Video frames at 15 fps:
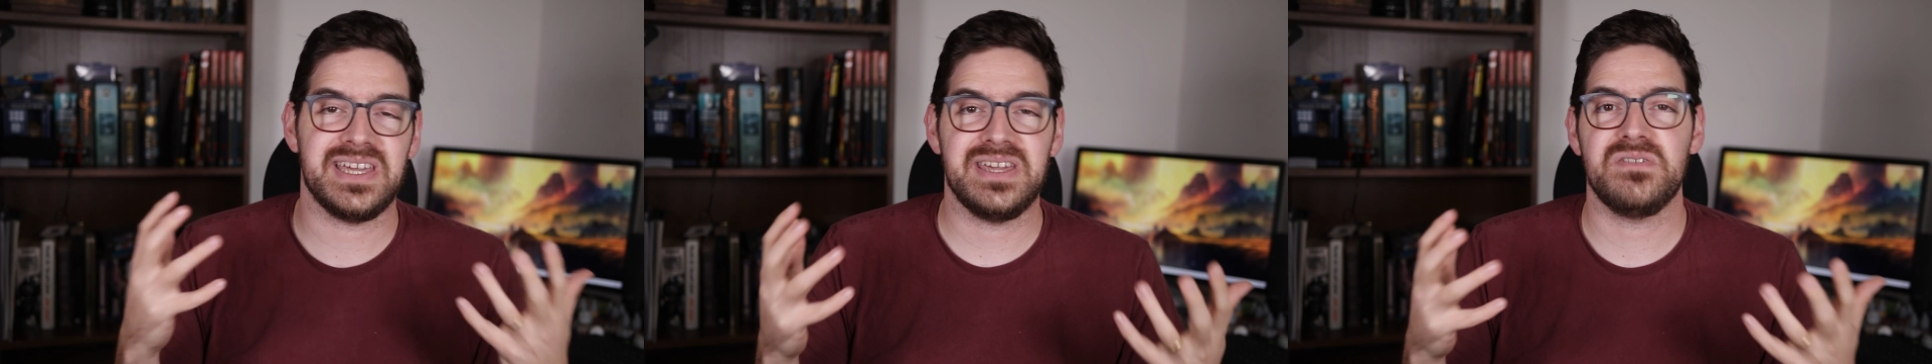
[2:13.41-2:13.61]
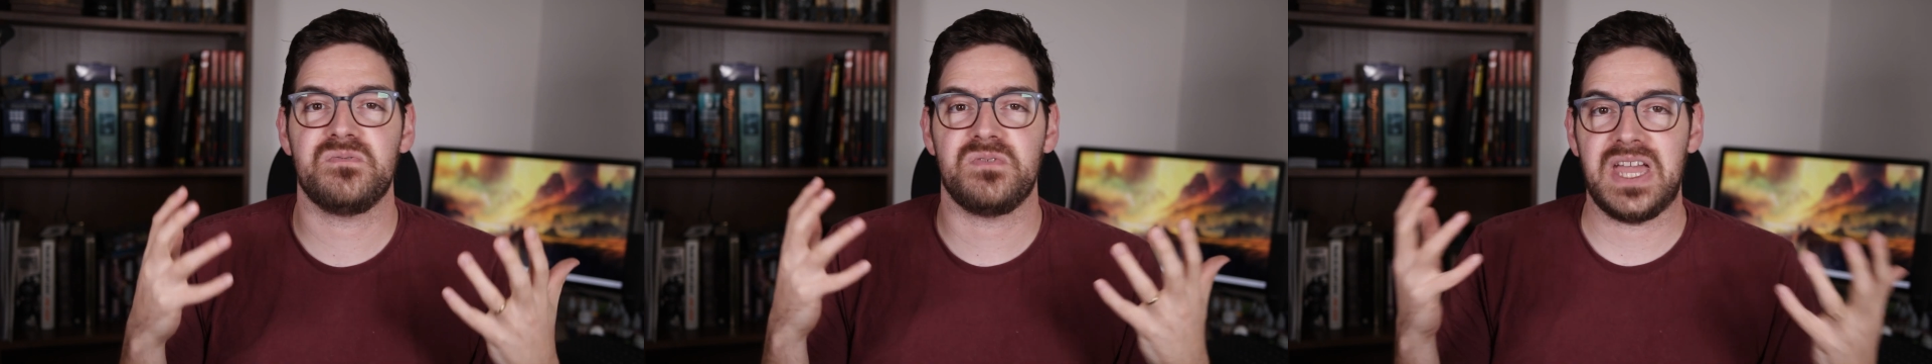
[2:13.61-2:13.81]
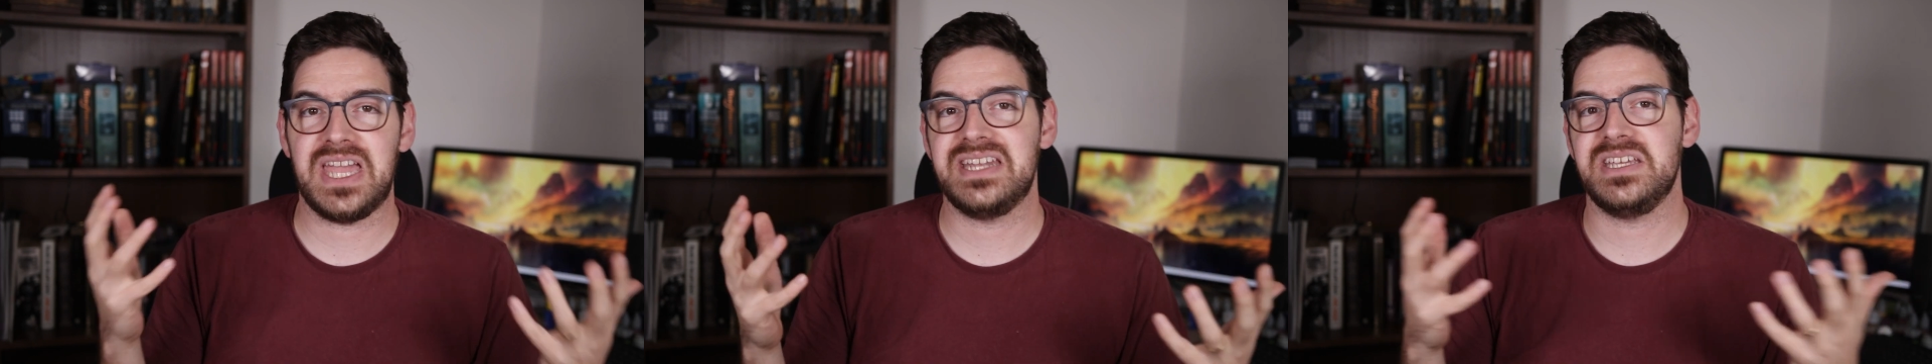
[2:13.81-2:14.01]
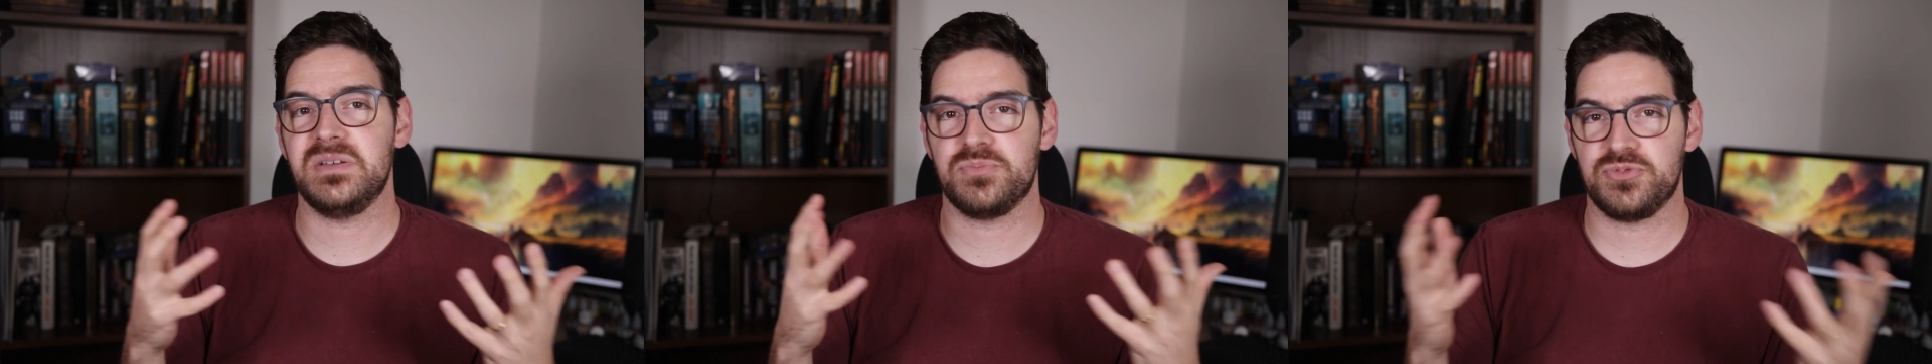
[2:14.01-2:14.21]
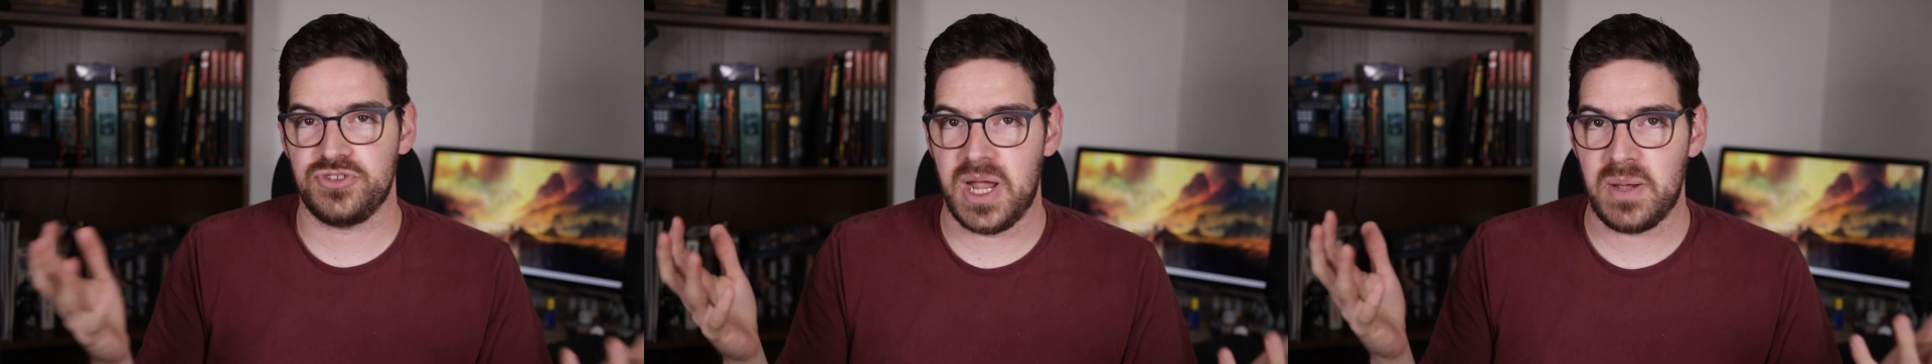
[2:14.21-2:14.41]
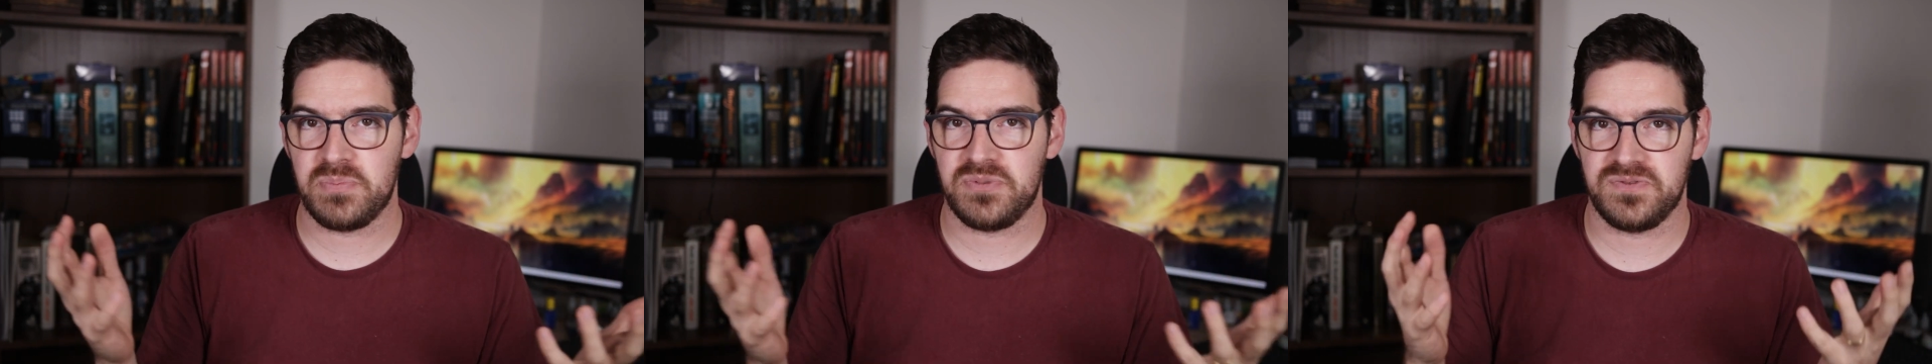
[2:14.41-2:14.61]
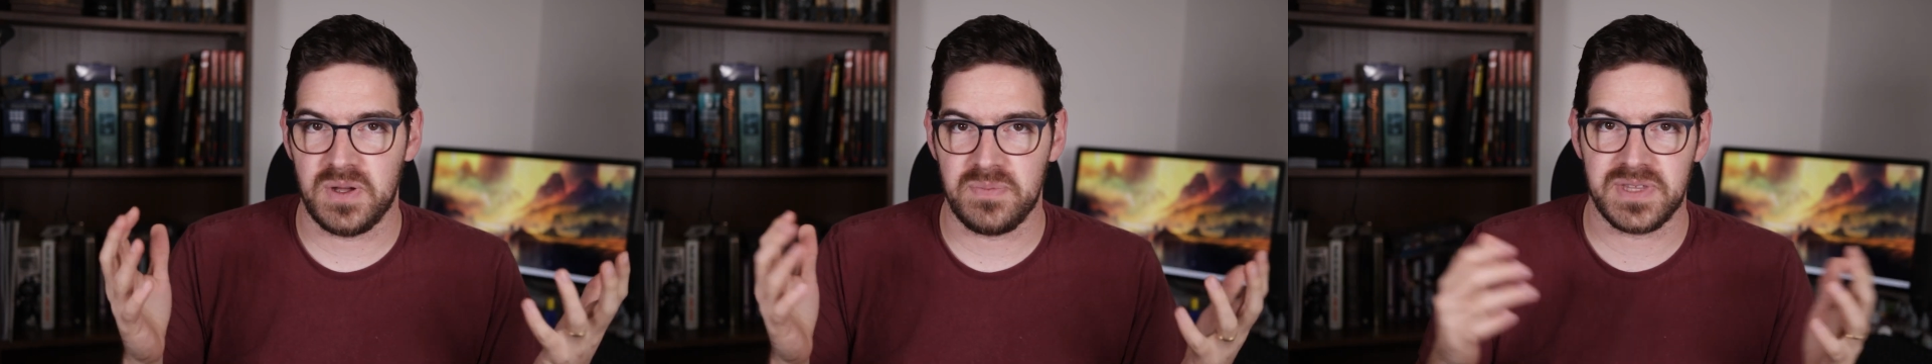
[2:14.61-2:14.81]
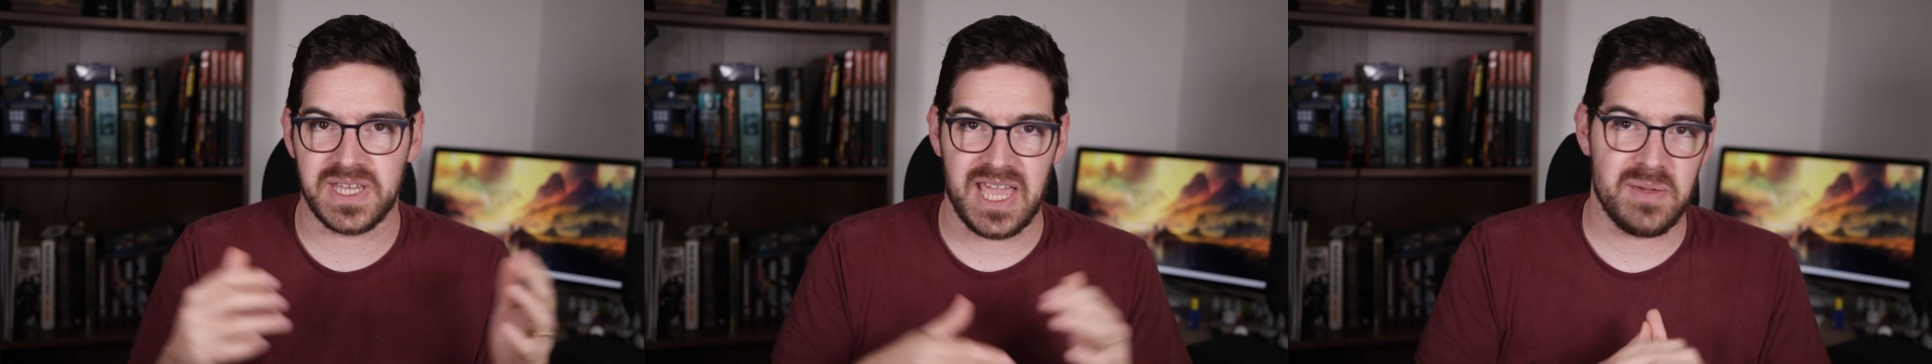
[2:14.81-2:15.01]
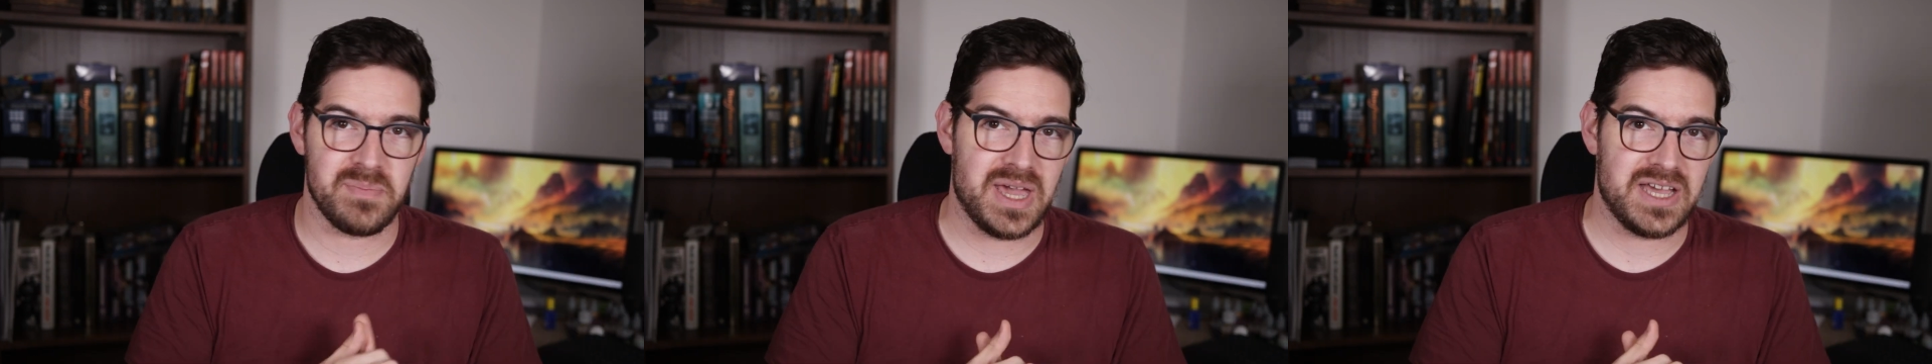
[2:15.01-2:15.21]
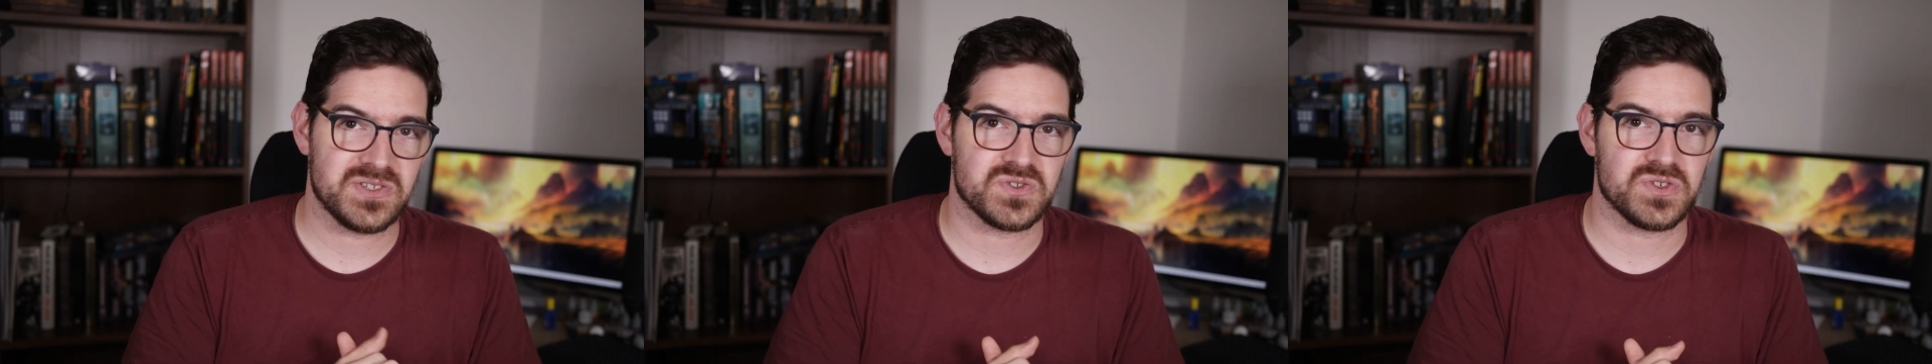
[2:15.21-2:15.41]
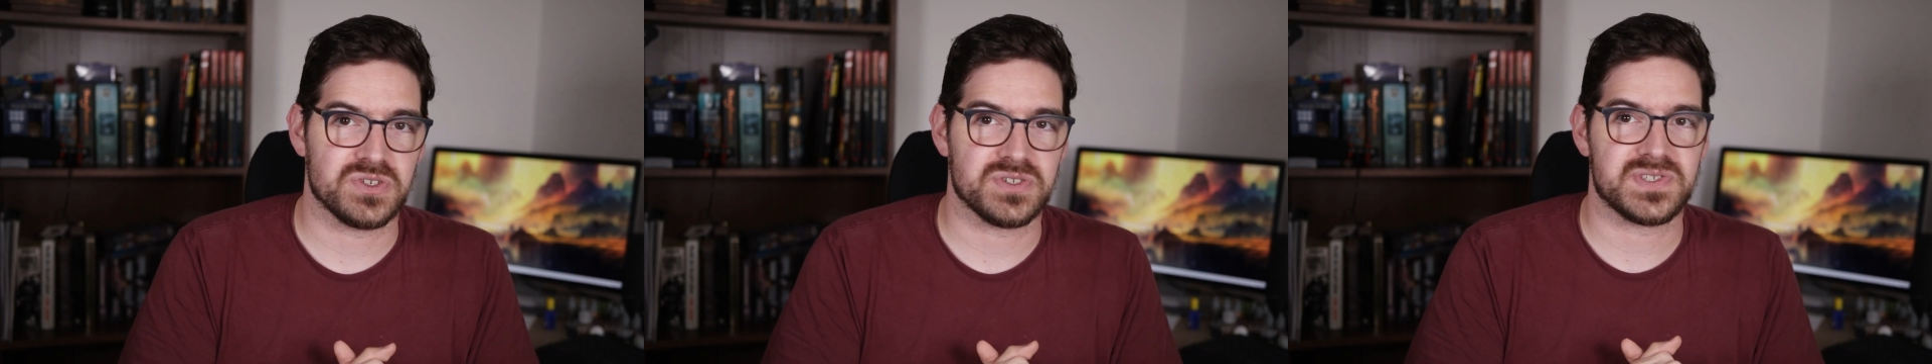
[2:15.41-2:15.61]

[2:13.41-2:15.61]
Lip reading: if any, prep from the game master,